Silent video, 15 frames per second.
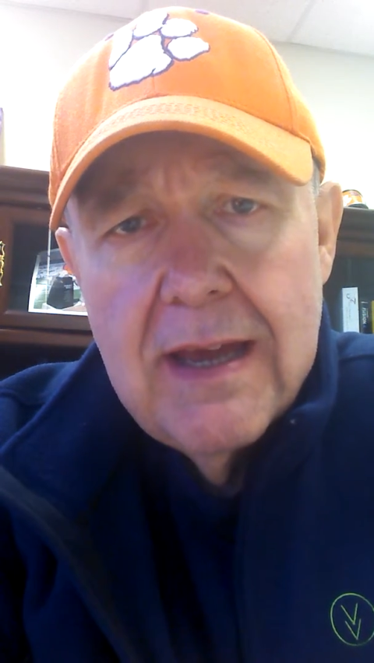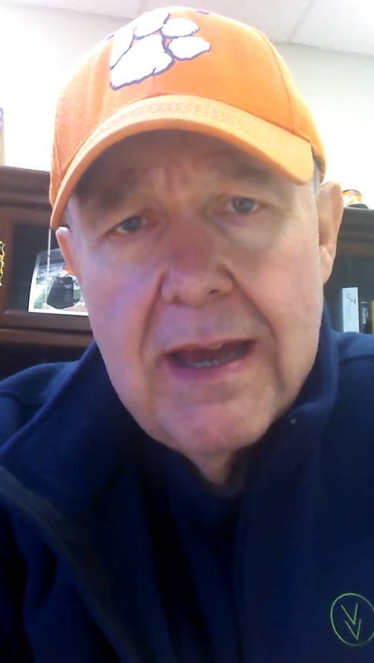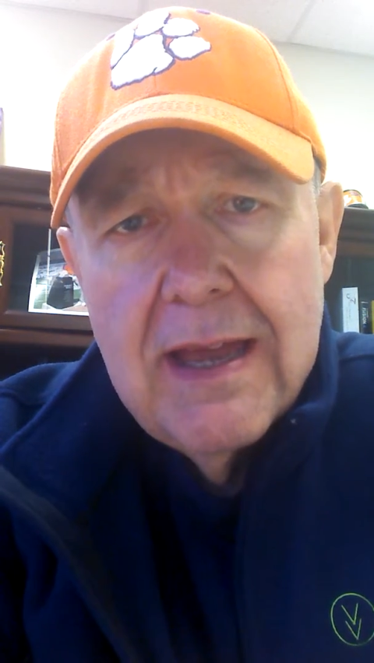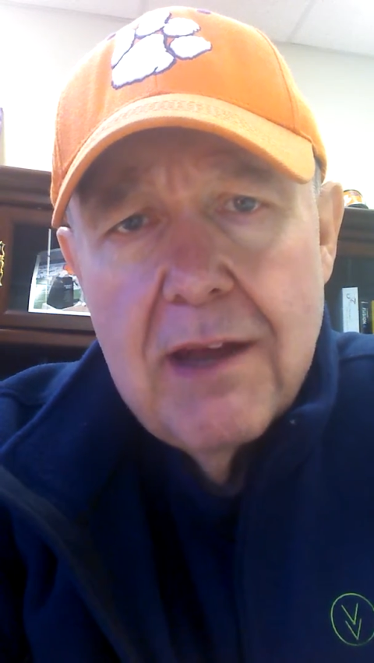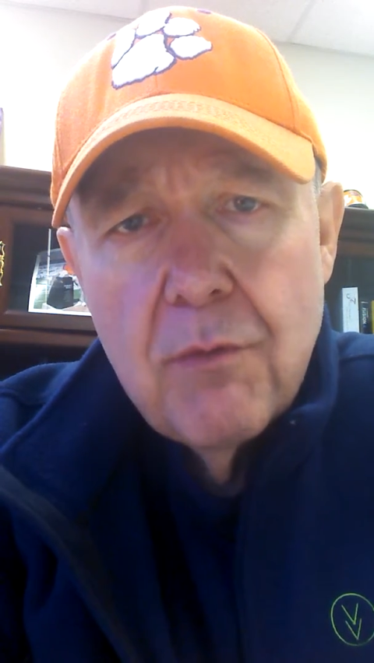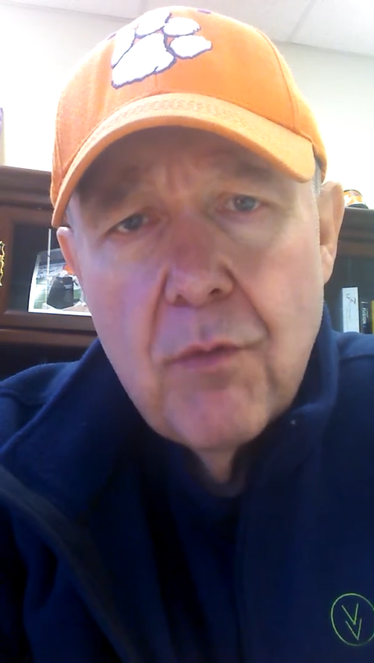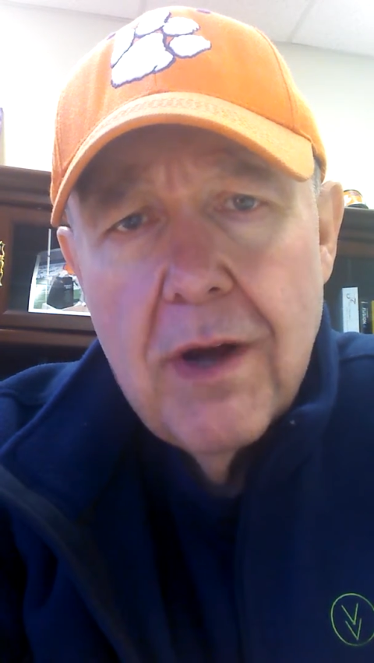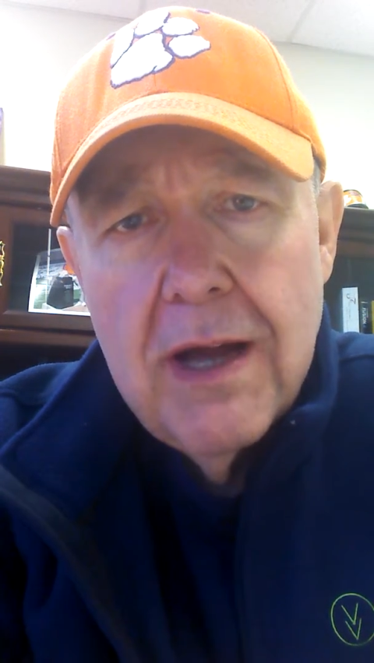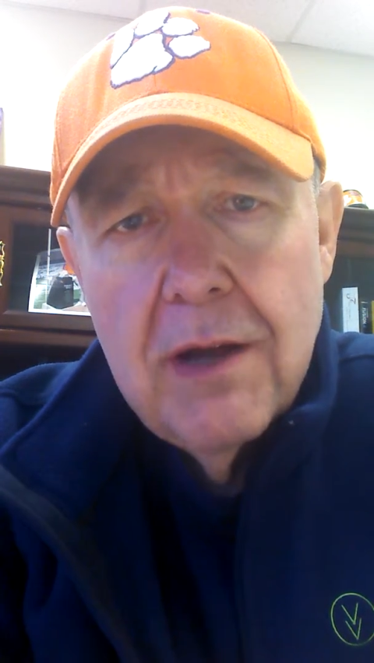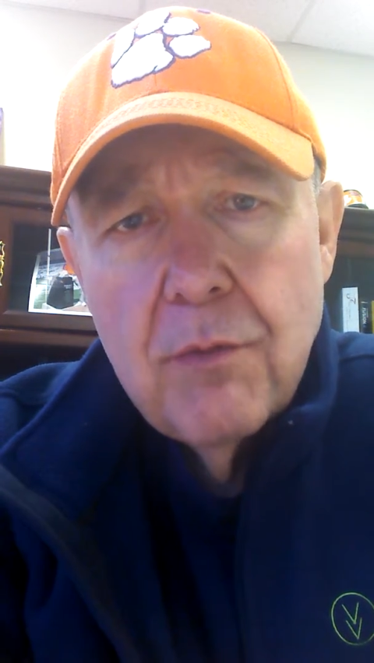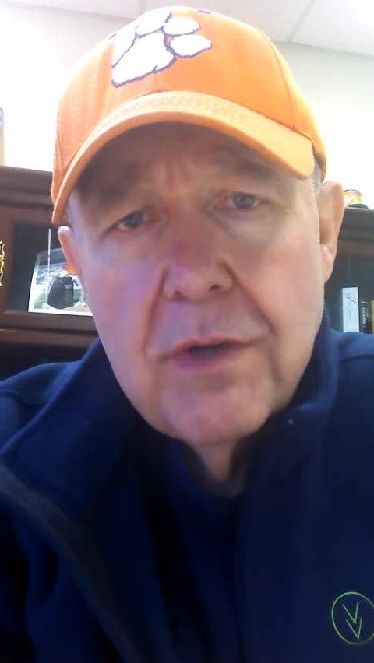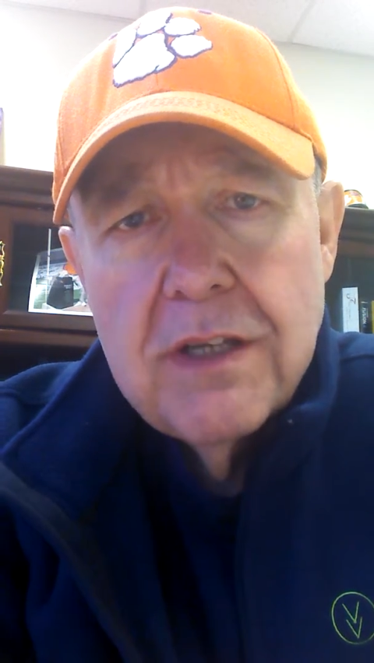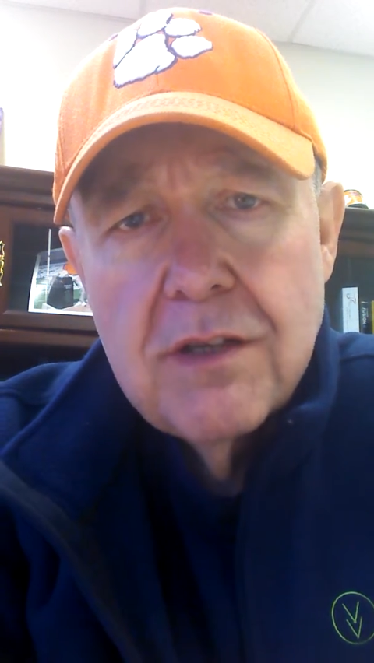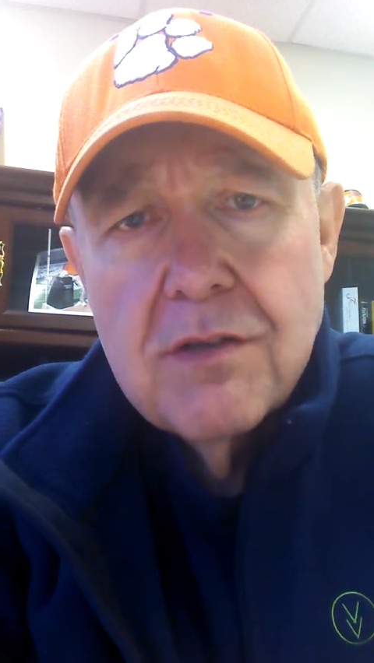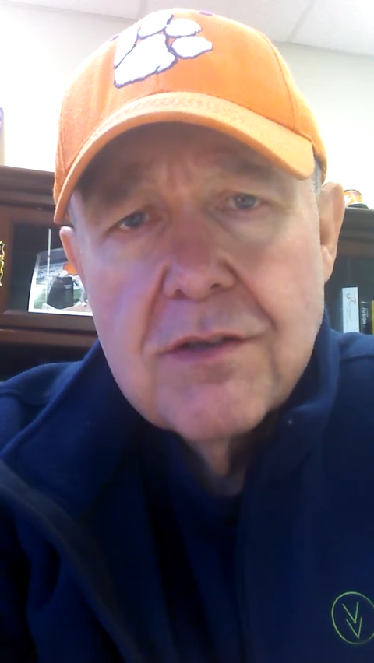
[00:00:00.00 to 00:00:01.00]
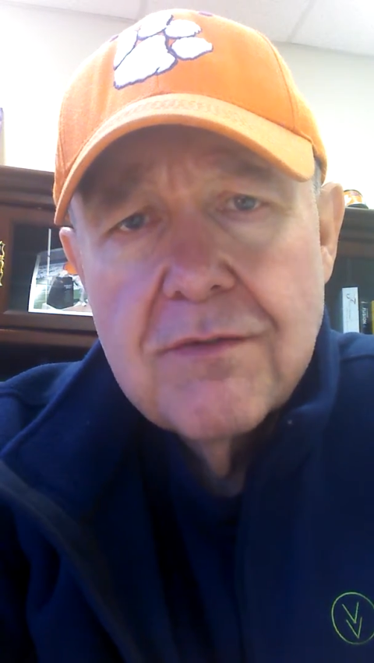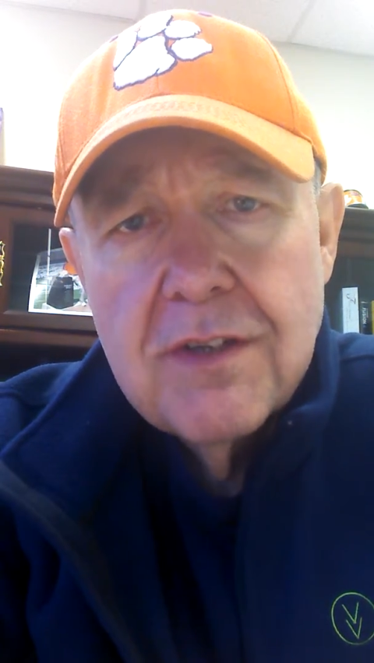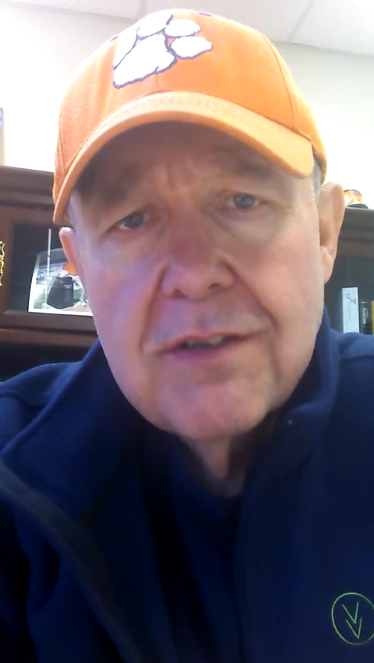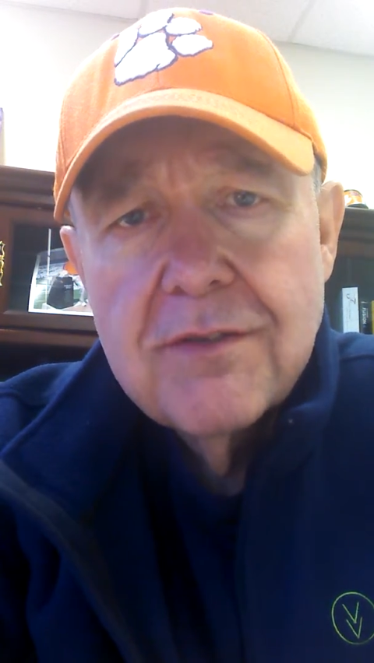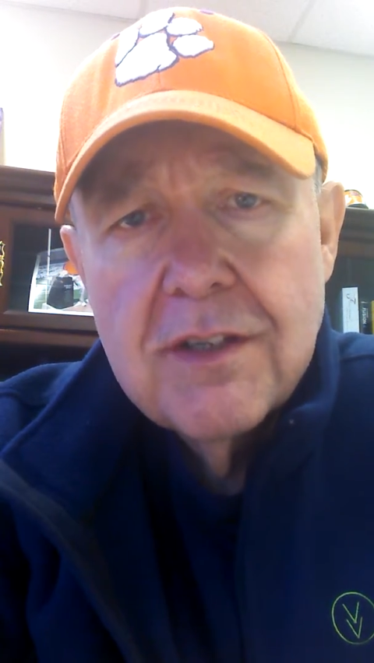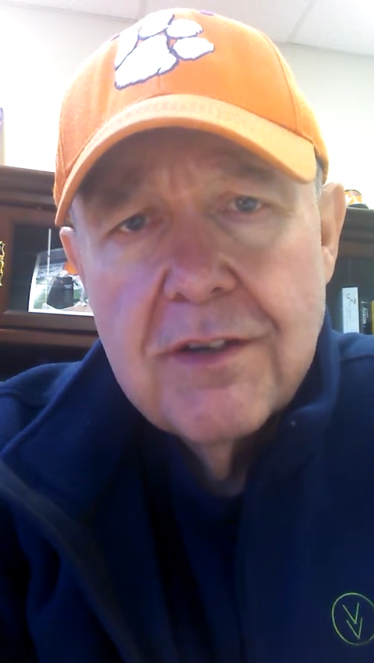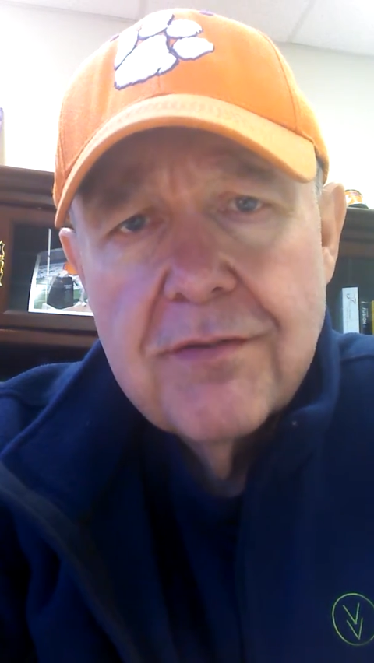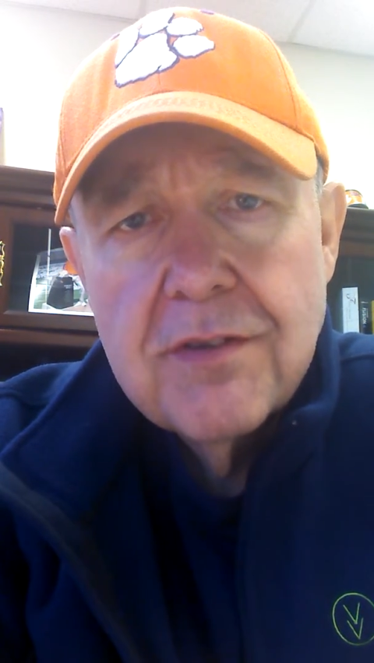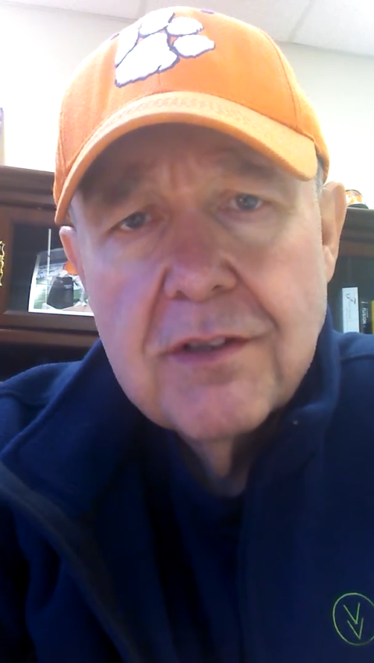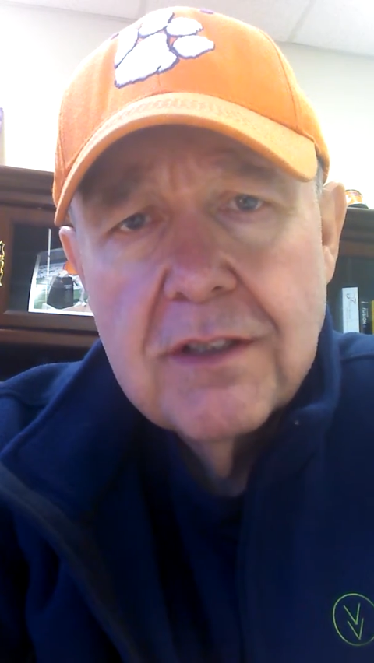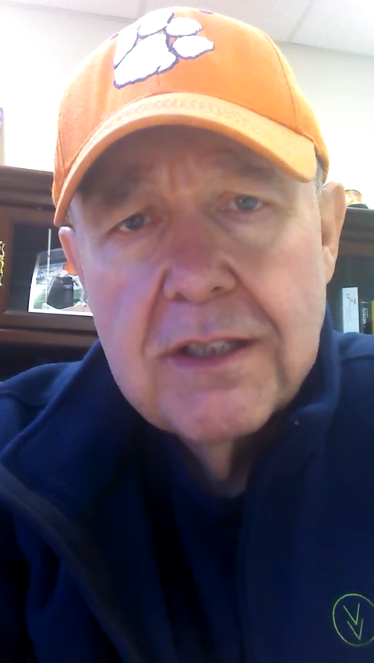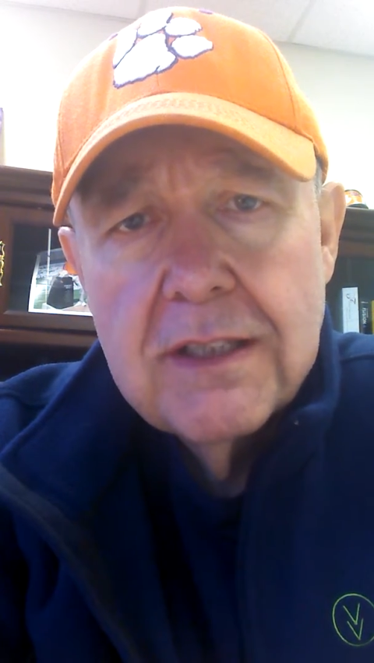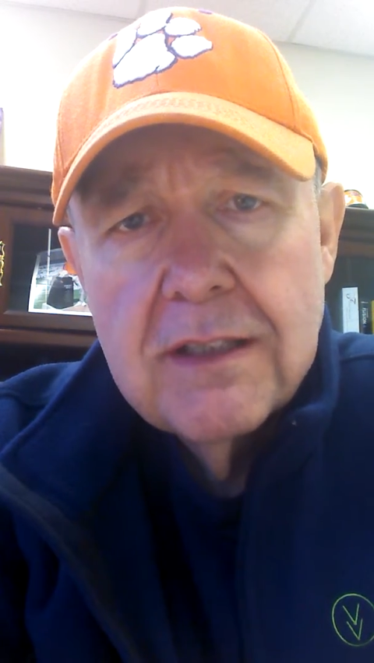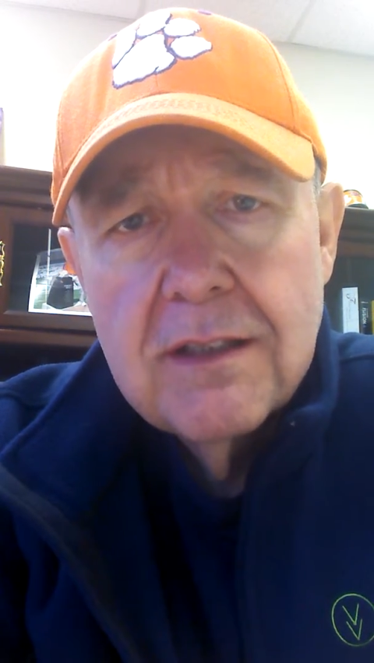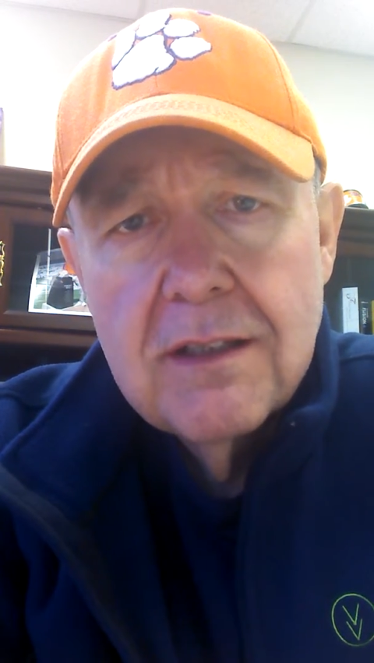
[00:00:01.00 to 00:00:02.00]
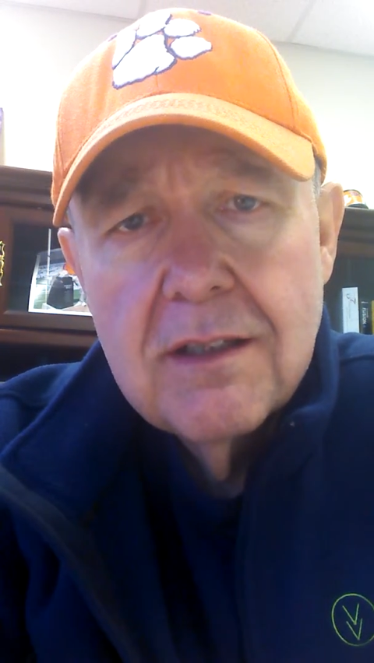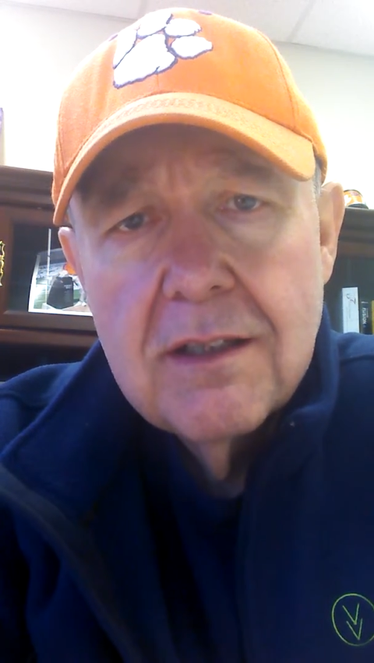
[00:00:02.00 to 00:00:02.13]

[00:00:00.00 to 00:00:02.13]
and why we use Vive differently